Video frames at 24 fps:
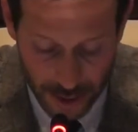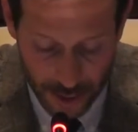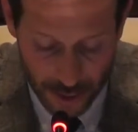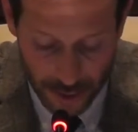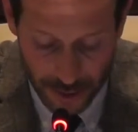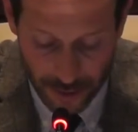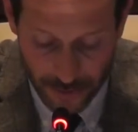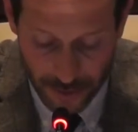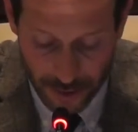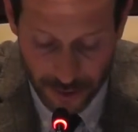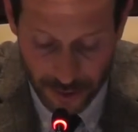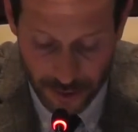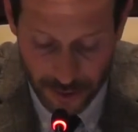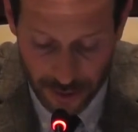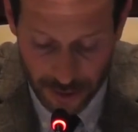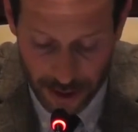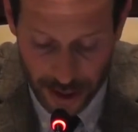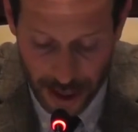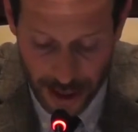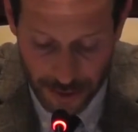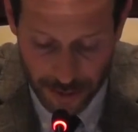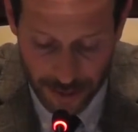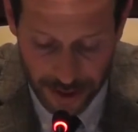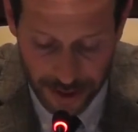universal
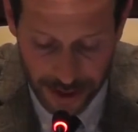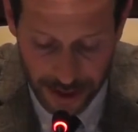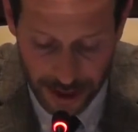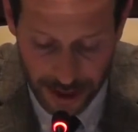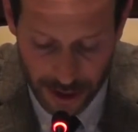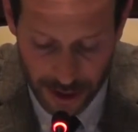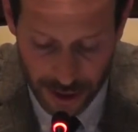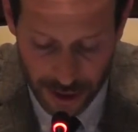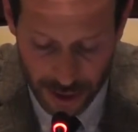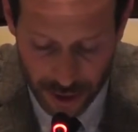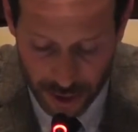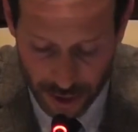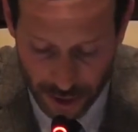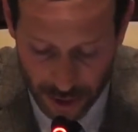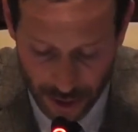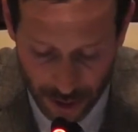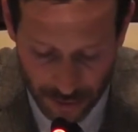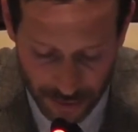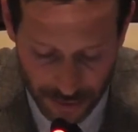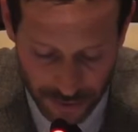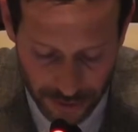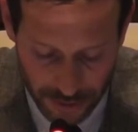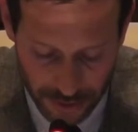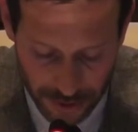application
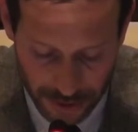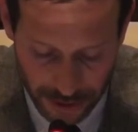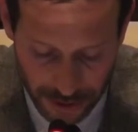of the